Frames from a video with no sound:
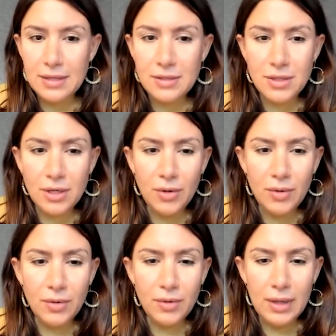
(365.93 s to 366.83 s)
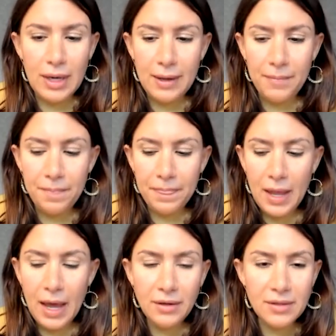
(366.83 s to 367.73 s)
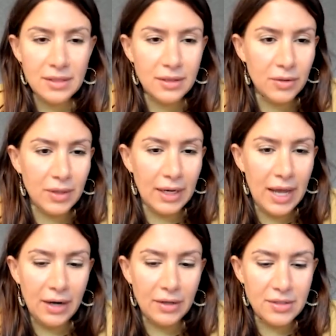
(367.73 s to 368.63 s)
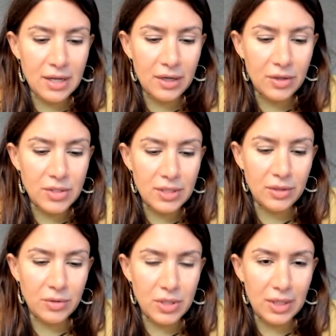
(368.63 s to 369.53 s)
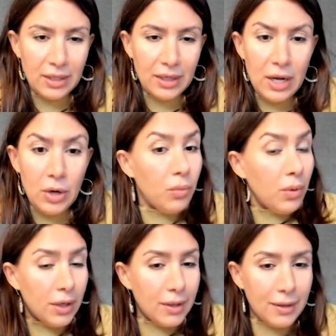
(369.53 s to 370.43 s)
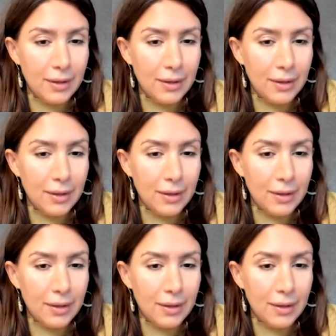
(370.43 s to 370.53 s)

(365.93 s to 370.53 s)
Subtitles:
So how does it look and how does our solution work?